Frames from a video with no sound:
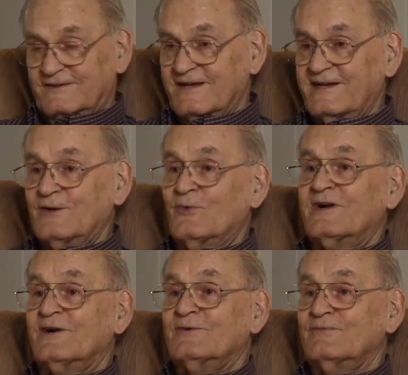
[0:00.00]
they didn't
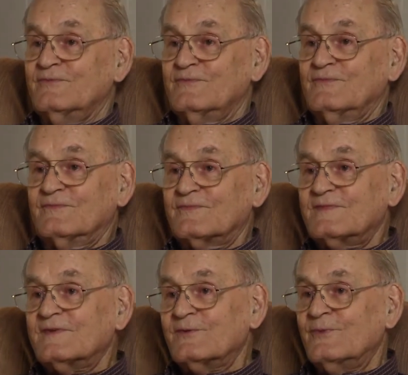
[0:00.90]
want to
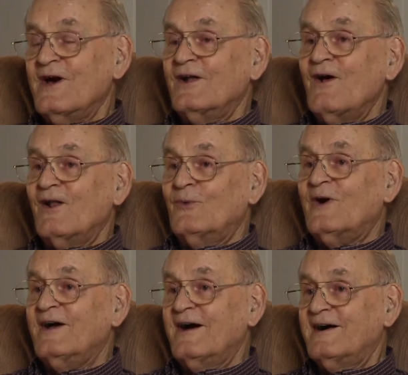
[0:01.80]
run all the
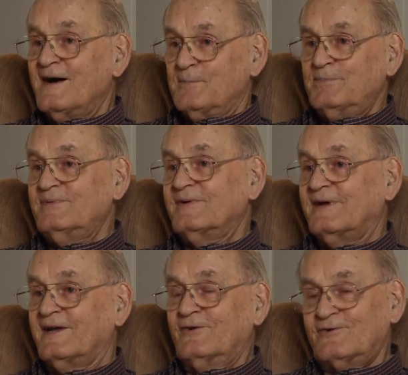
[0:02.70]
way up
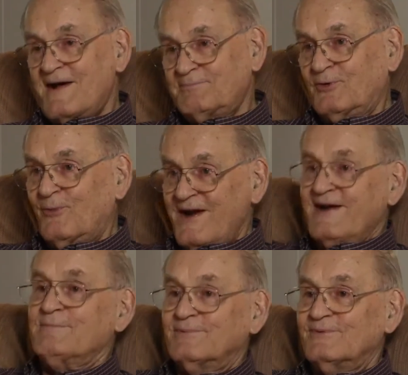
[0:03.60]
and drop the
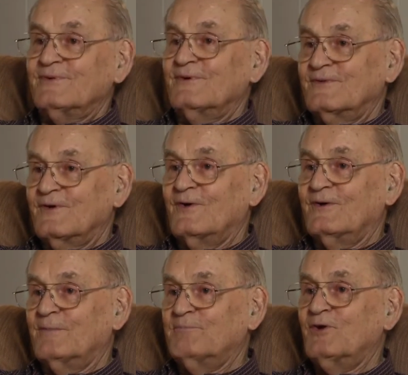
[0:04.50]
ramp on
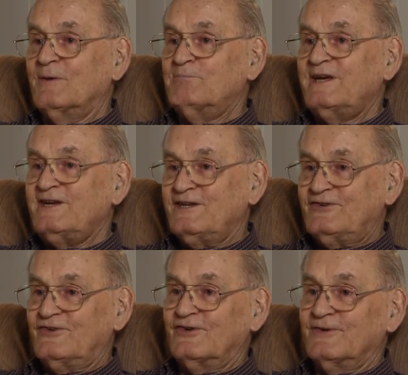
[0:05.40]
the
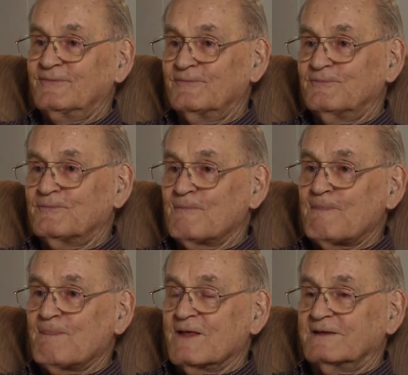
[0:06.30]
beach,
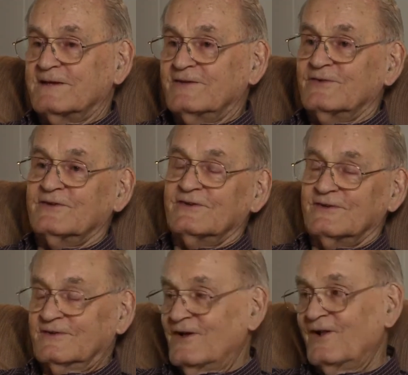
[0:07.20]
because
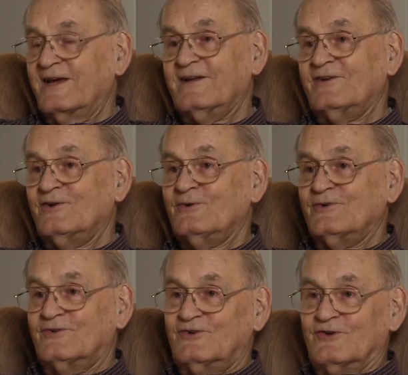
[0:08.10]
all they had to do
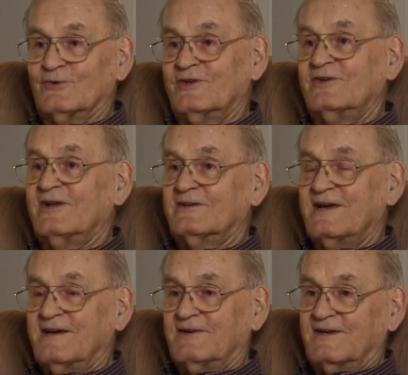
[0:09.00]
was, they
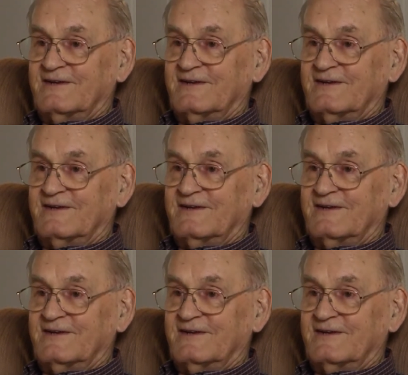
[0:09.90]
have